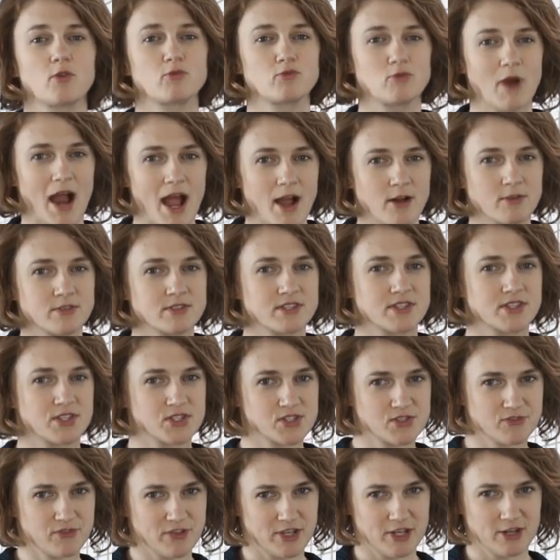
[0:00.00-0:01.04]
around the
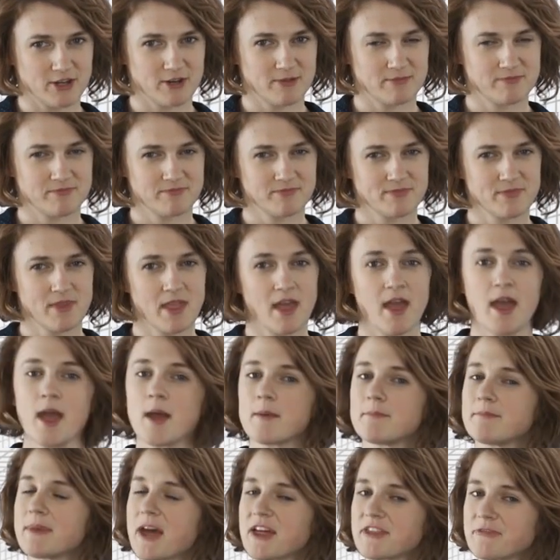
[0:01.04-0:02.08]
sphere.
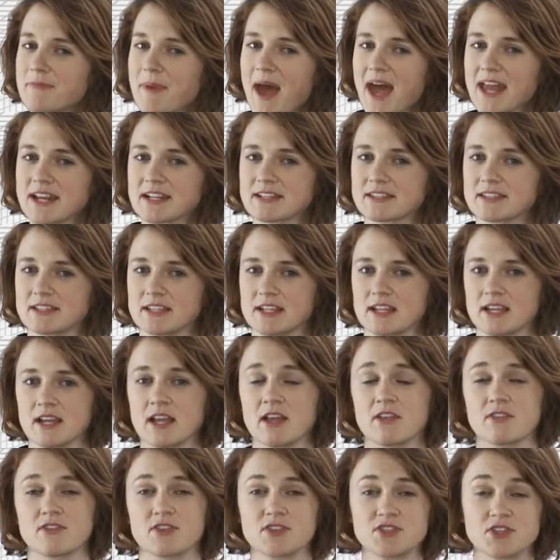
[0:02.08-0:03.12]
Mathematically,
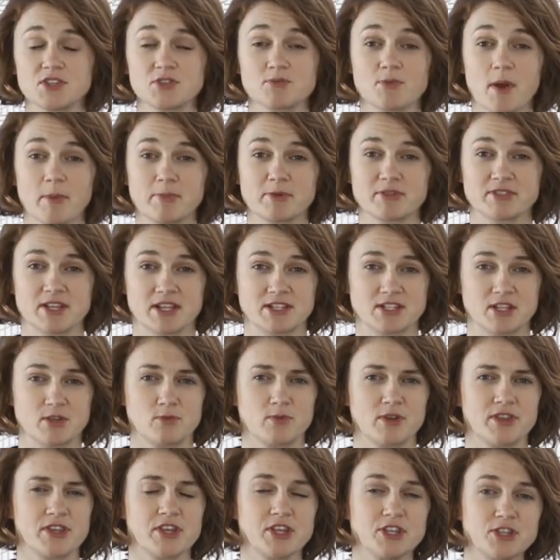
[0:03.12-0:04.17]
this is represented
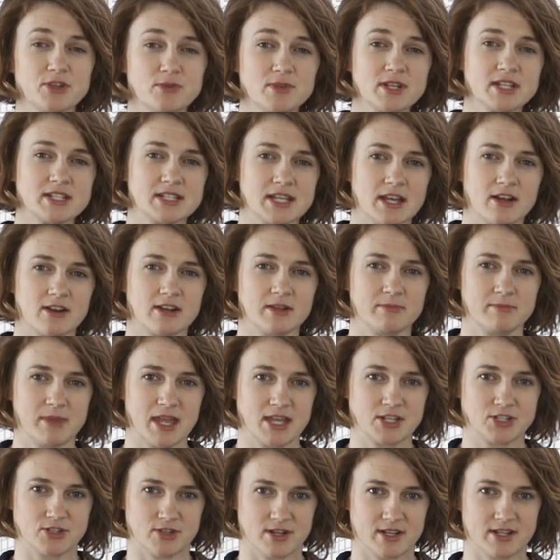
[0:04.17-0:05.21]
with a unitary
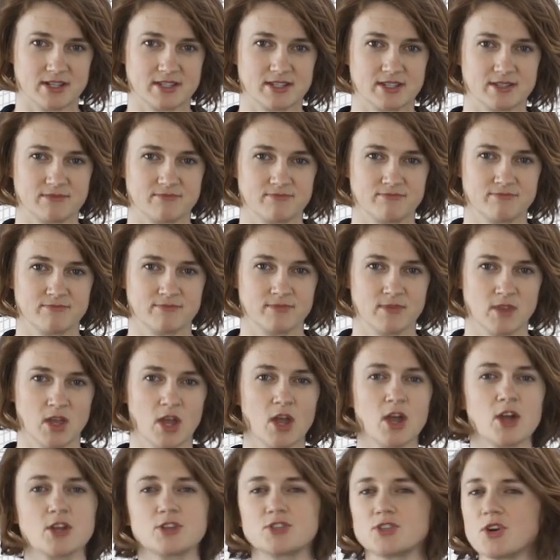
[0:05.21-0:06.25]
matrix.
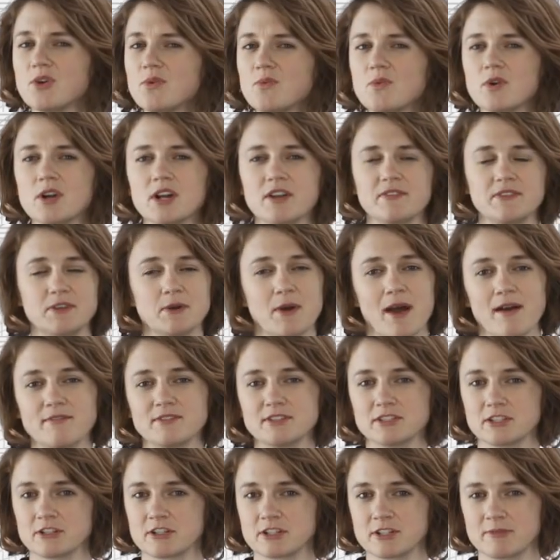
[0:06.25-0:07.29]
Don't worry if you
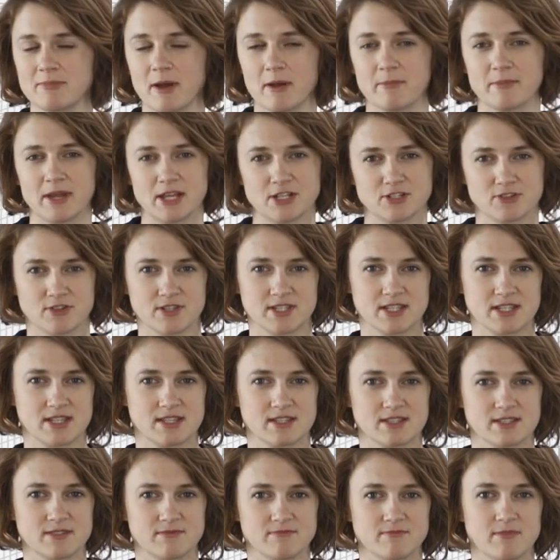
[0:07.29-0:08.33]
haven't learned about
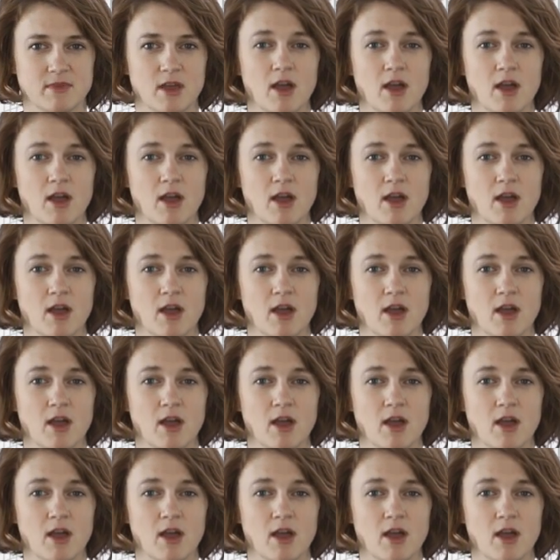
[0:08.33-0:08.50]
matrices.